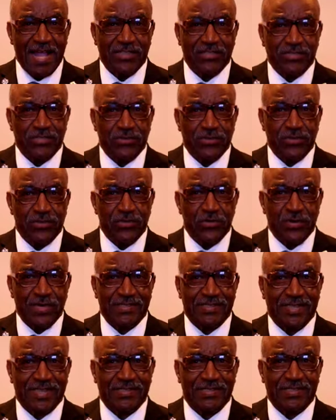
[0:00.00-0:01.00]
attached to
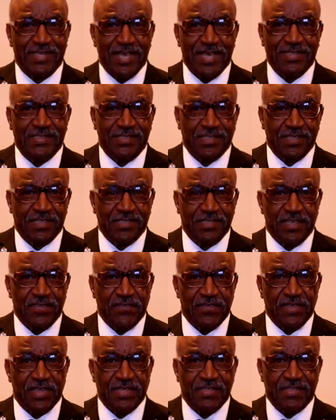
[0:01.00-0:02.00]
the USS Essex
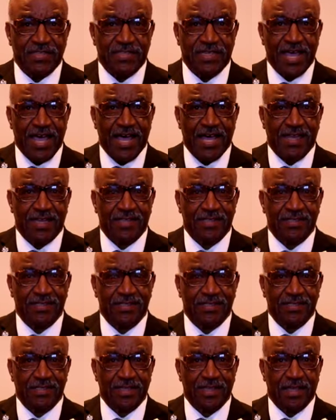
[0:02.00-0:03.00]
CVS-9.
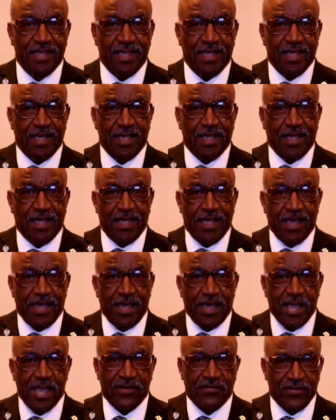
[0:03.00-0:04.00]

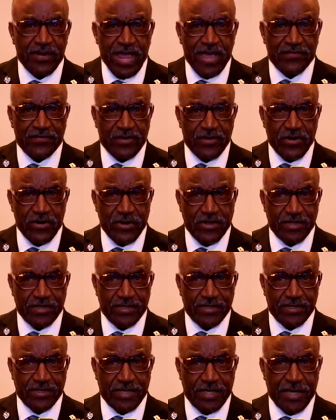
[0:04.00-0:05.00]
Okay. Aircraft
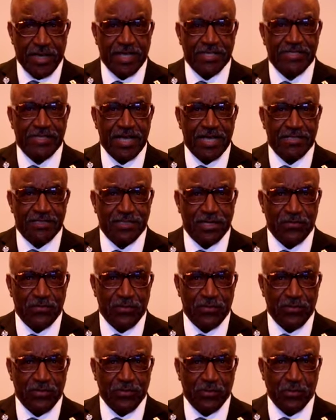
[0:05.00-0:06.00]
carrier,
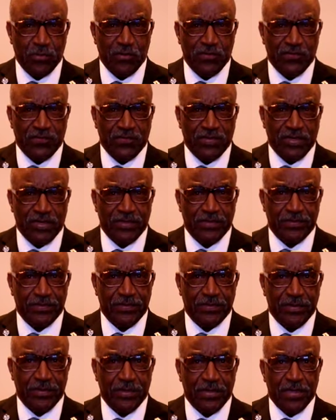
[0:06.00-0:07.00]
anti-submarine warfare.
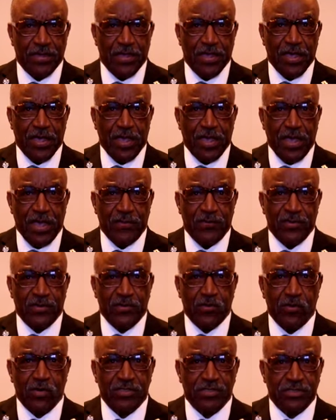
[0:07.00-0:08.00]

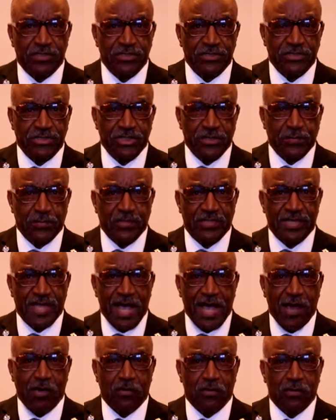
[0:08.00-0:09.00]
And because the ship
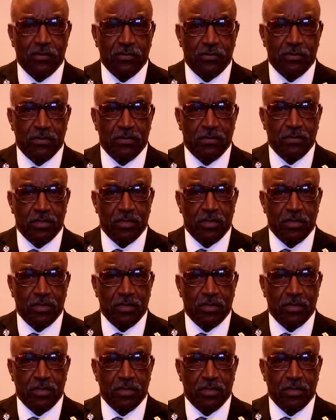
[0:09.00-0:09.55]
was out